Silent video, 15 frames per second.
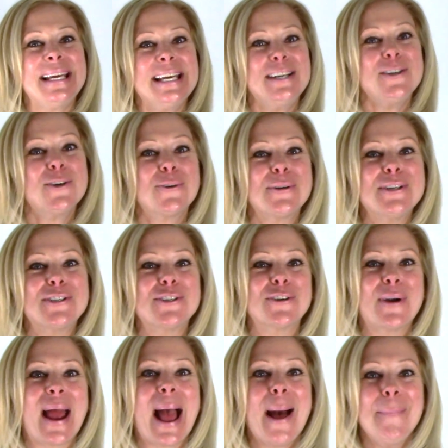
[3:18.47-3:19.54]
increase your
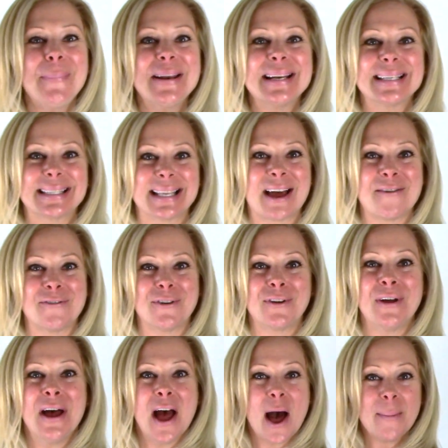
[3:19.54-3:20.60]
happiness level,